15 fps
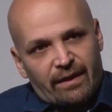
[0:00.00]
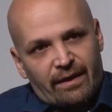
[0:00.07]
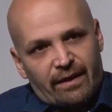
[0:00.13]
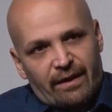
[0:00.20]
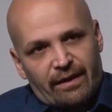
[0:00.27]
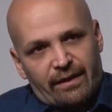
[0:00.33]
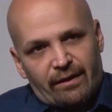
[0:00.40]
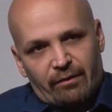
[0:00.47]

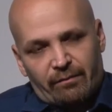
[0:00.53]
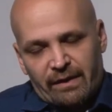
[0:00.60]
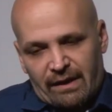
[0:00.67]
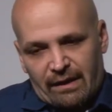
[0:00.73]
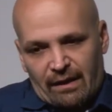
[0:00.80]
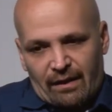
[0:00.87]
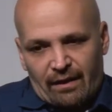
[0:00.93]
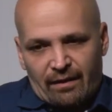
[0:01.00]
and
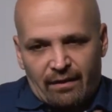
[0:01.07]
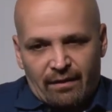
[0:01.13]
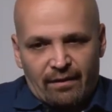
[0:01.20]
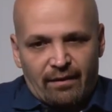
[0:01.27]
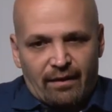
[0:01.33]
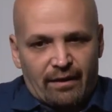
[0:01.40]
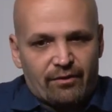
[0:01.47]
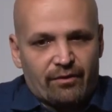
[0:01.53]
nobody
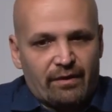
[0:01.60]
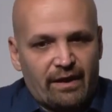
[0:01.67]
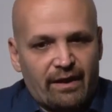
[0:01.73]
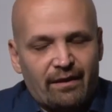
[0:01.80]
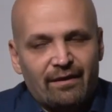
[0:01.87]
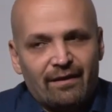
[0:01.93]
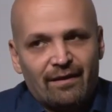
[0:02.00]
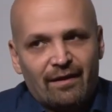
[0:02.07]
actually